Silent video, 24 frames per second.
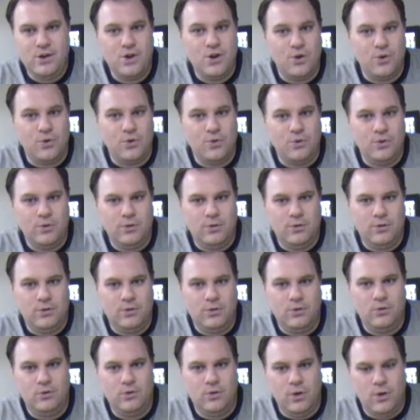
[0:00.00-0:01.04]
So that's something
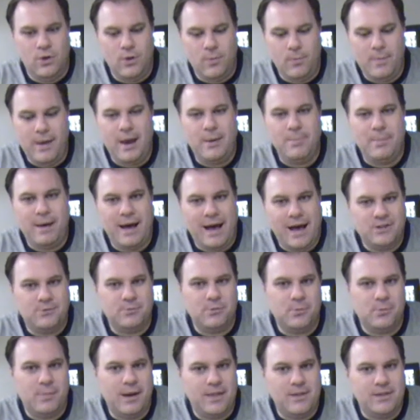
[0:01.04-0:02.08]
very,
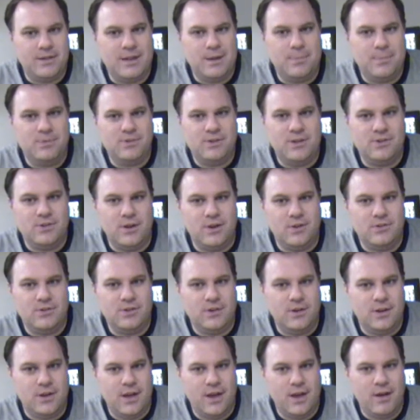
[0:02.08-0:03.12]
very new,
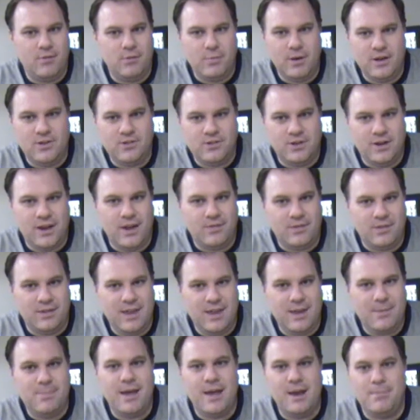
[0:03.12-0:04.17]
made possible
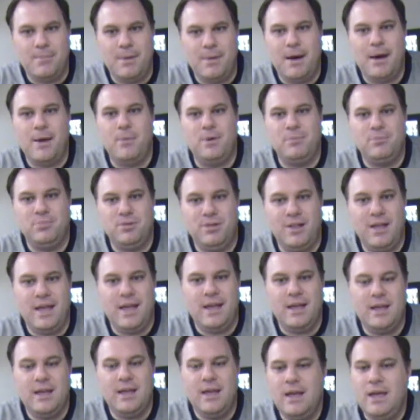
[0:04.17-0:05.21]
by the deep sea zones, and
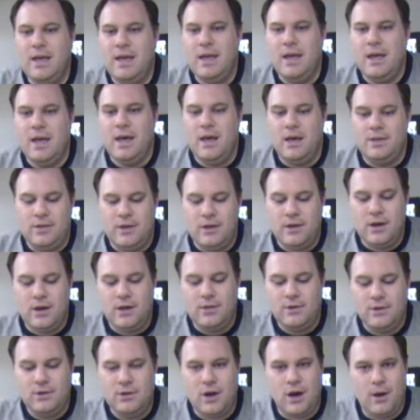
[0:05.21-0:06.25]
everybody's going to have to keep
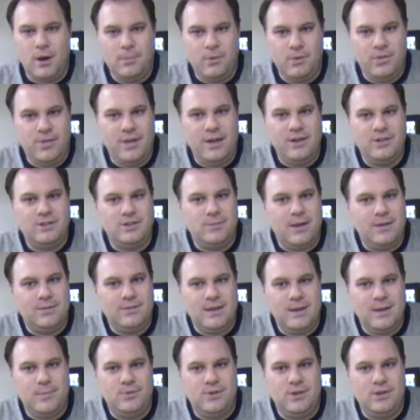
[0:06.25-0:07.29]
that in mind when playing.
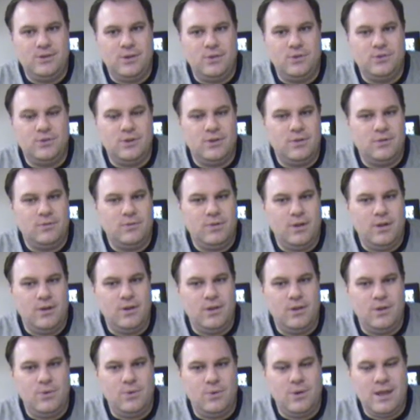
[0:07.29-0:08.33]
The other
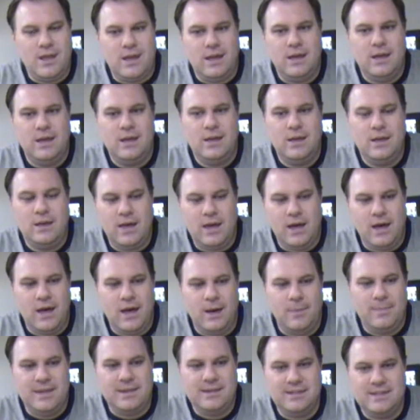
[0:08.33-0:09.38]
couple things about deep
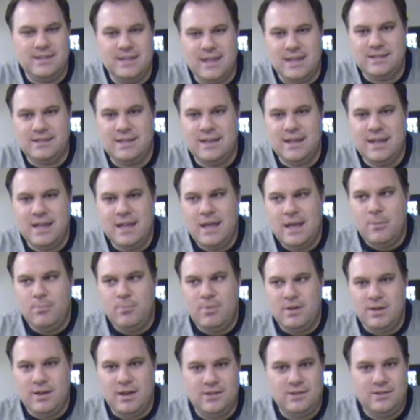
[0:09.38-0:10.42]
sea zones that are very
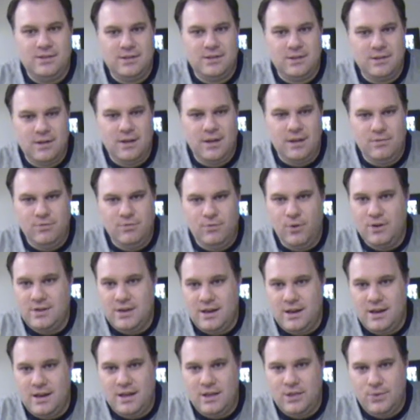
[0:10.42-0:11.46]
unique
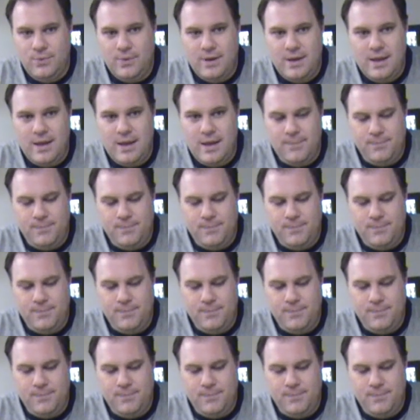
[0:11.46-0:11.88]
is this.